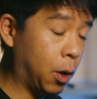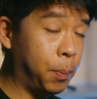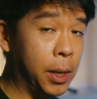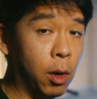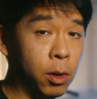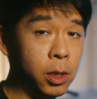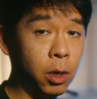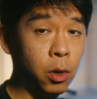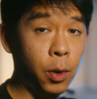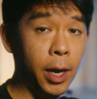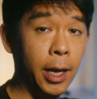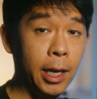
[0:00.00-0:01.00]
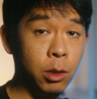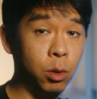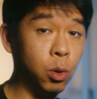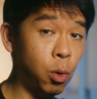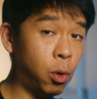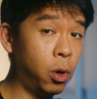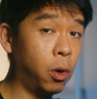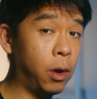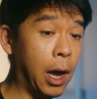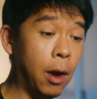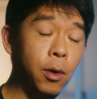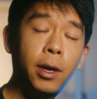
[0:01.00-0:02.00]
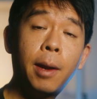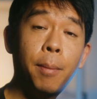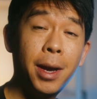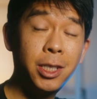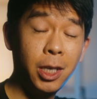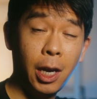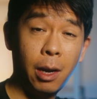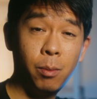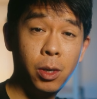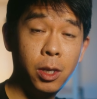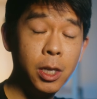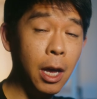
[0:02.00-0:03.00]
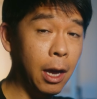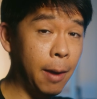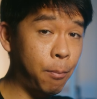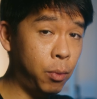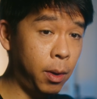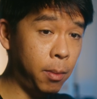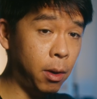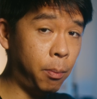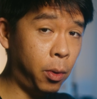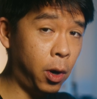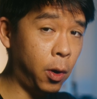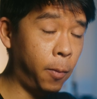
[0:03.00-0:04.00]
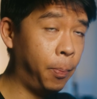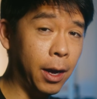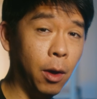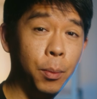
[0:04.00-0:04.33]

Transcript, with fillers: I'll be also creating a tutorial on how you can match cameras in Premiere Pro.